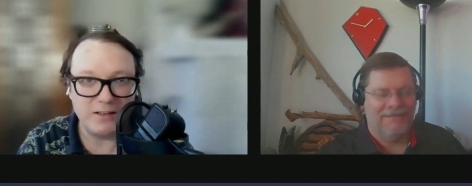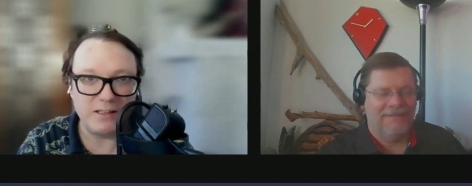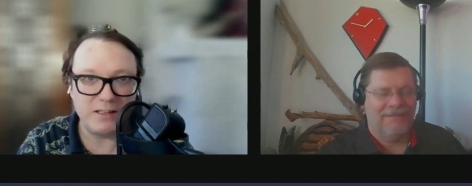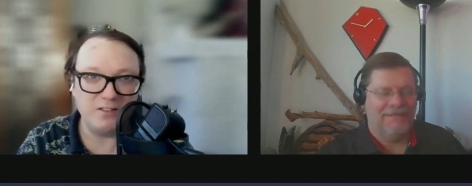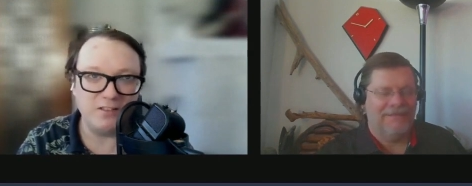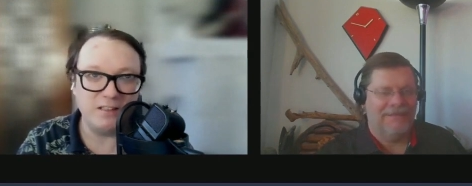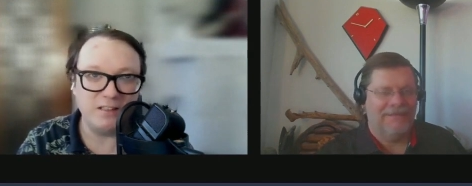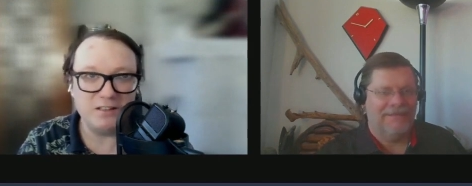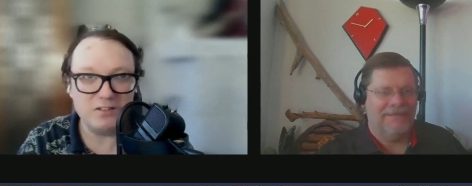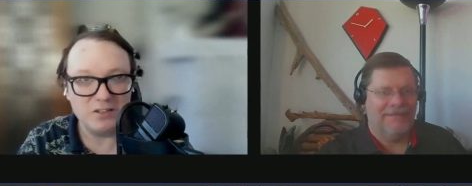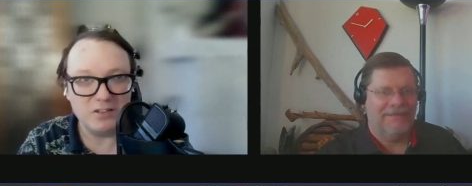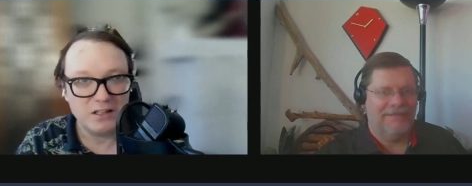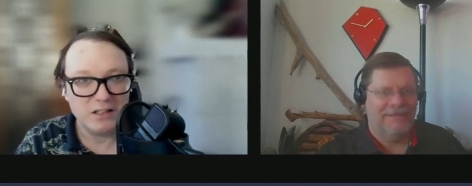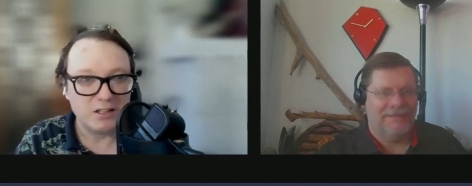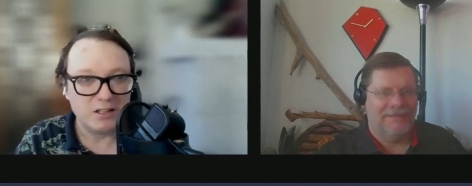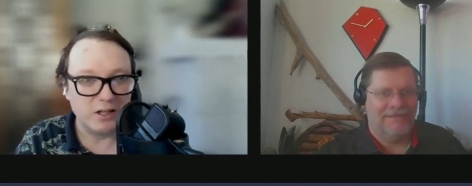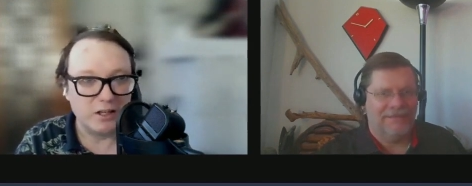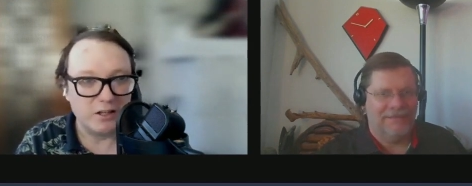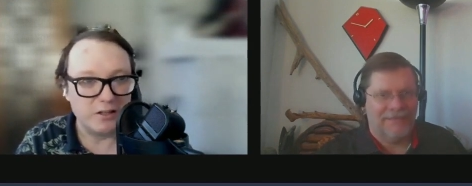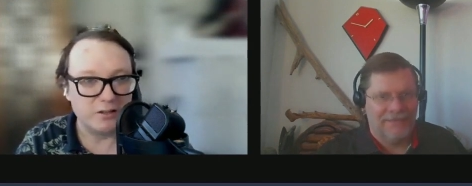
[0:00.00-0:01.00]
Speaker 1: of essays
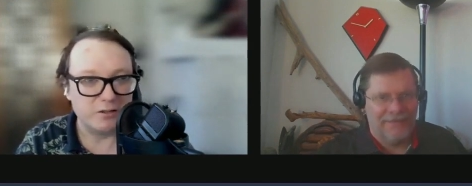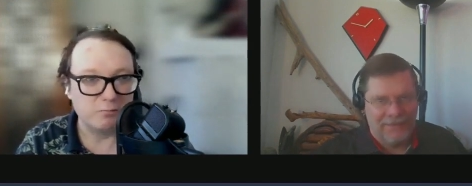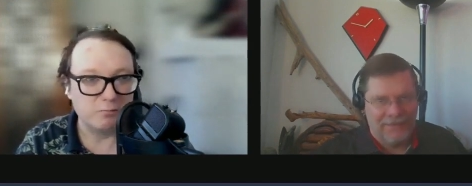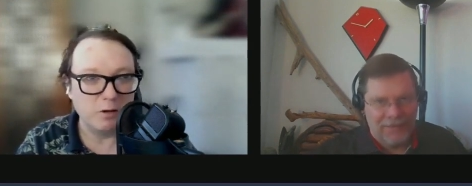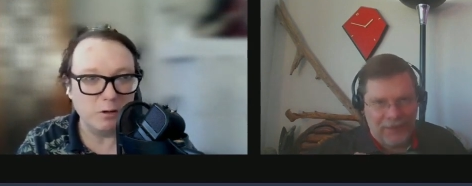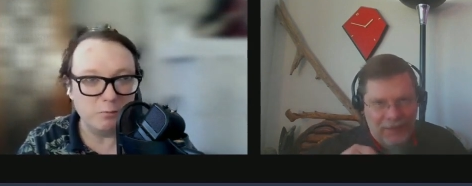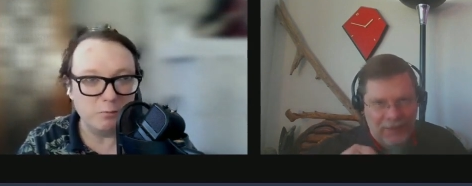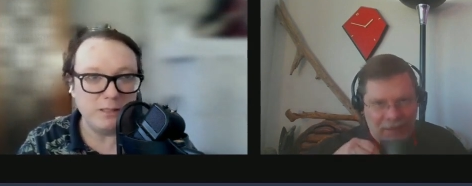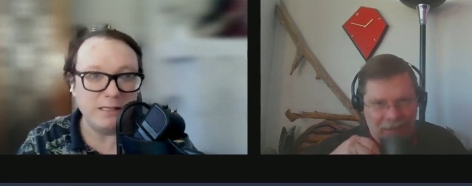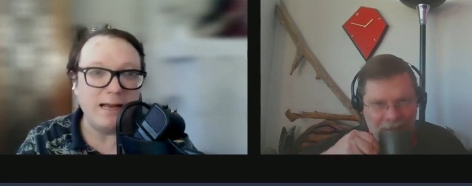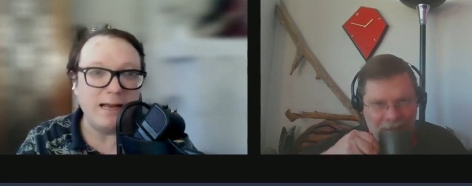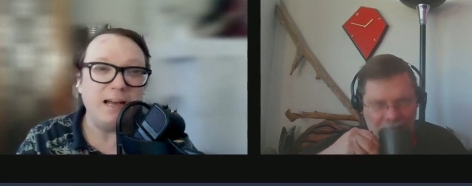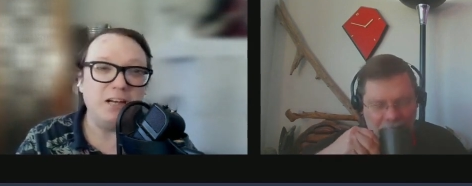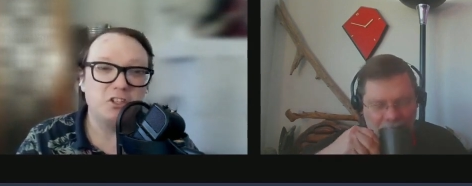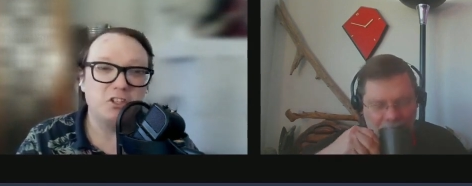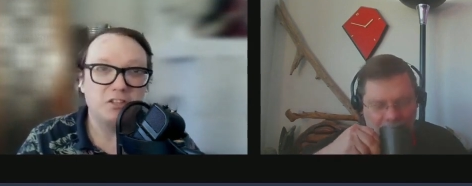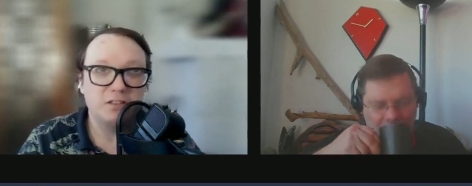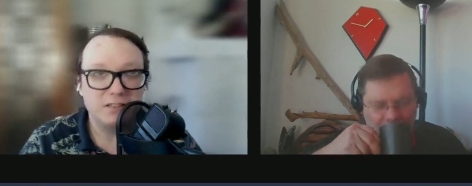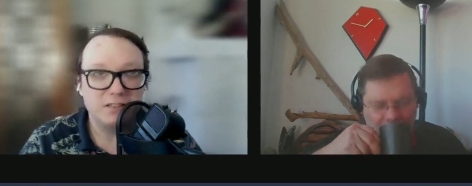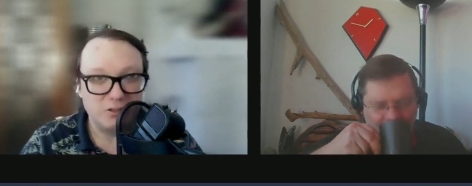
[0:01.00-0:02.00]
called What We
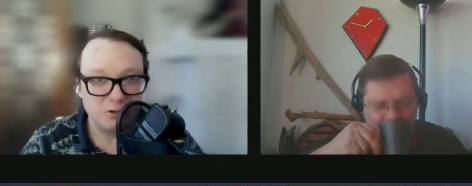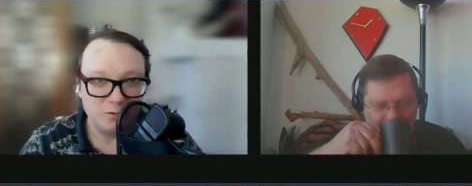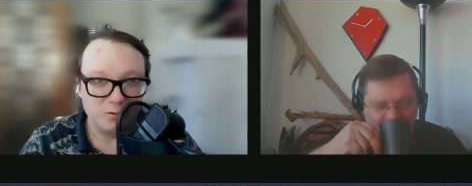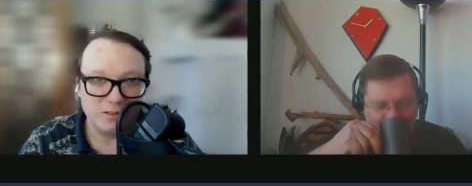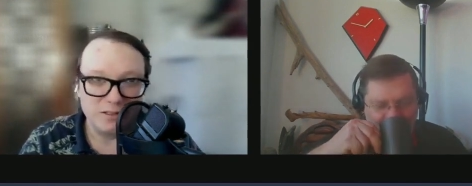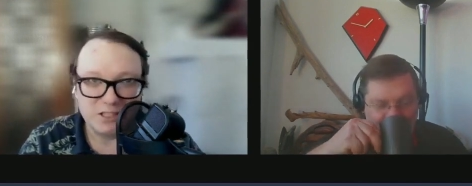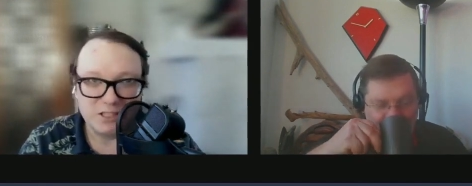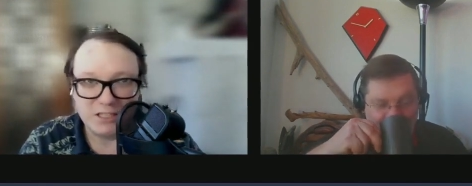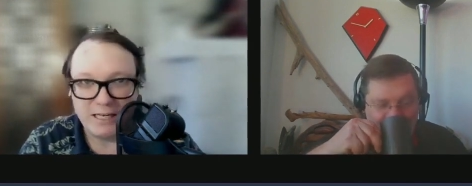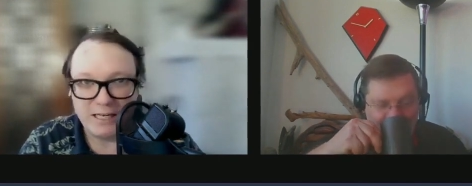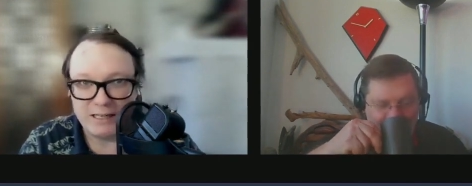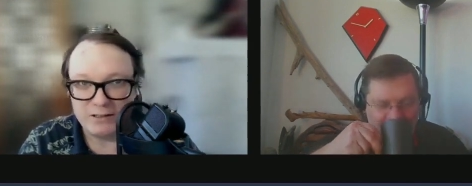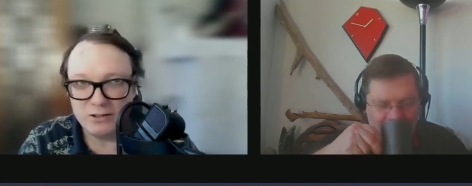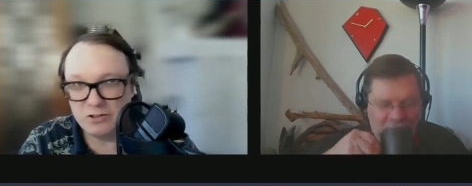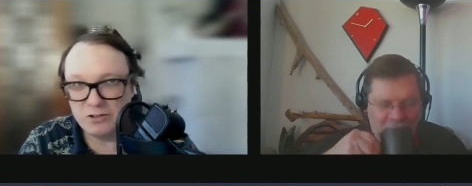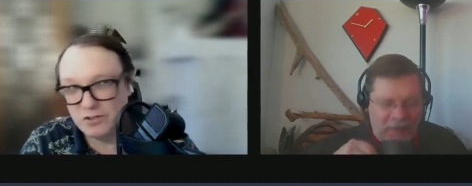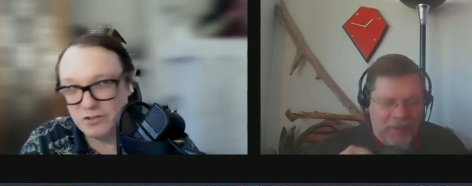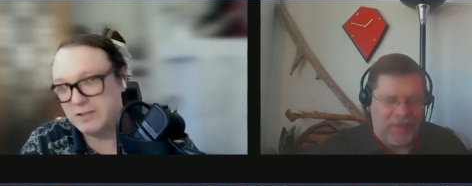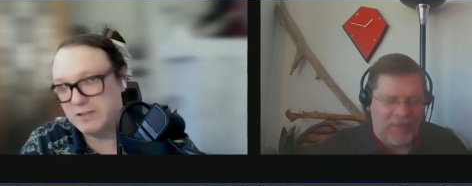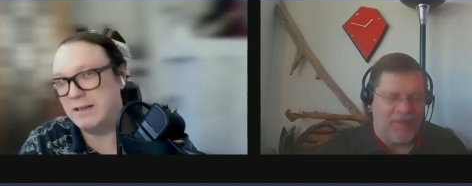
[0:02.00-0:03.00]
Actually Do in the
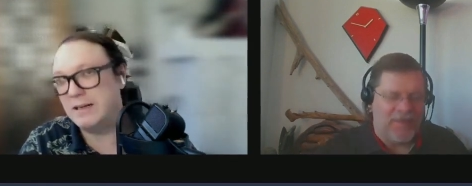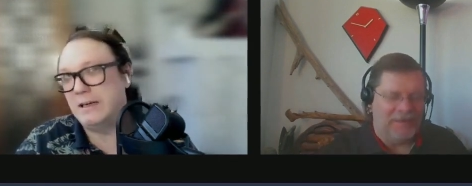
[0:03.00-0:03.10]
Shadows,